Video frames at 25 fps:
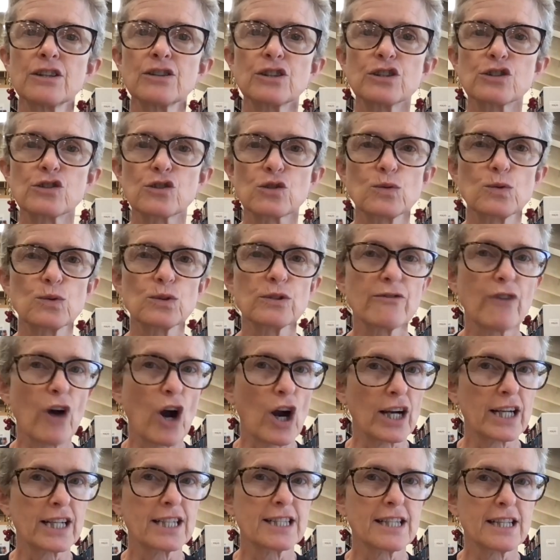the School of
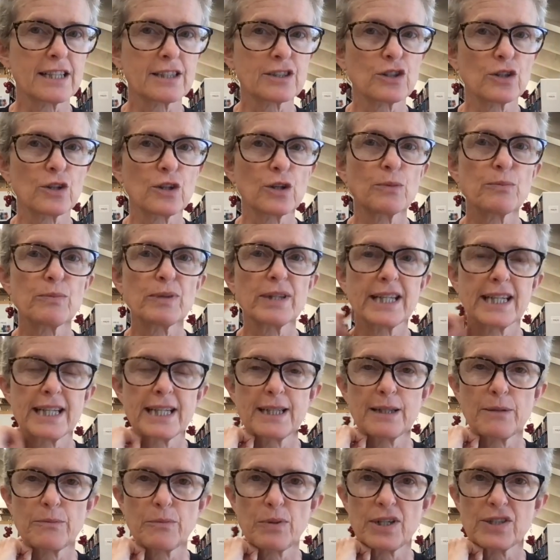Architecture,
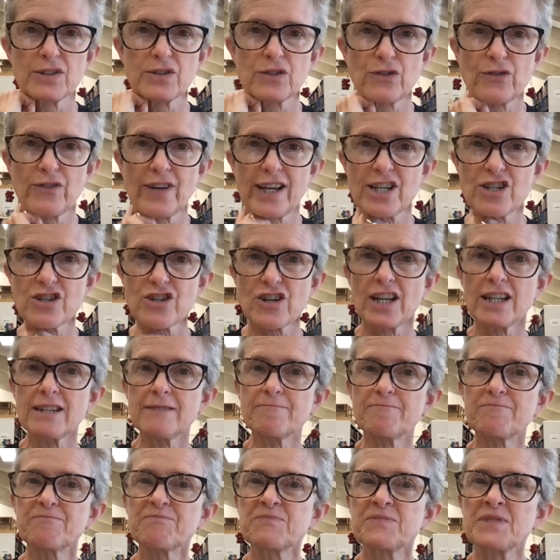Planning and
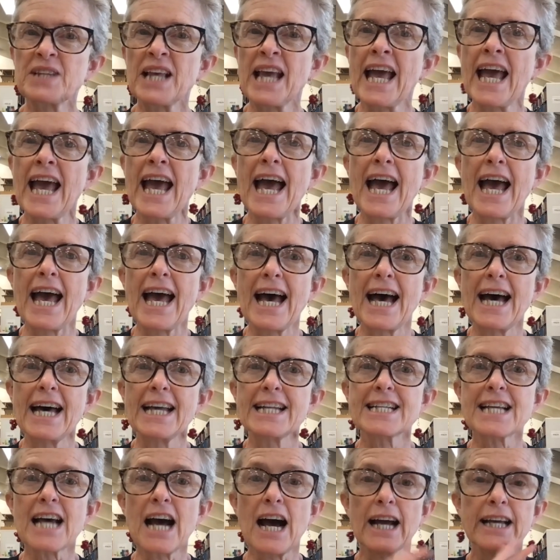Preservation.
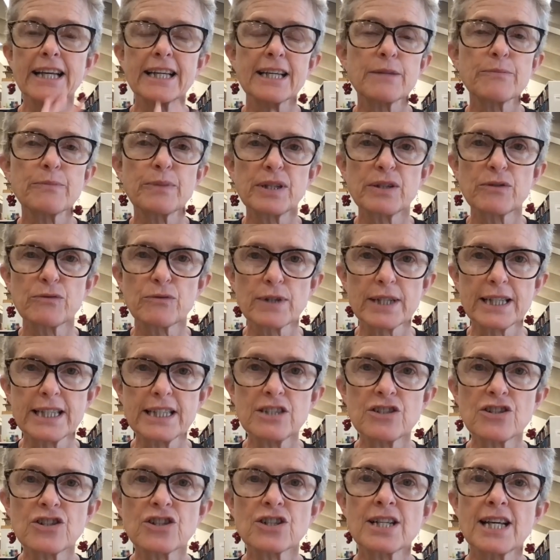And I can be
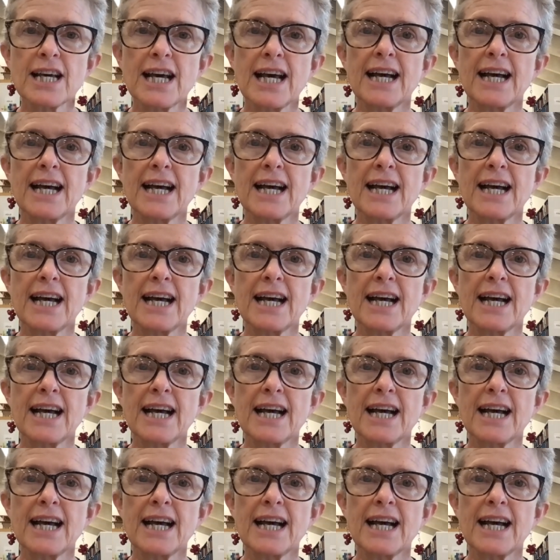reached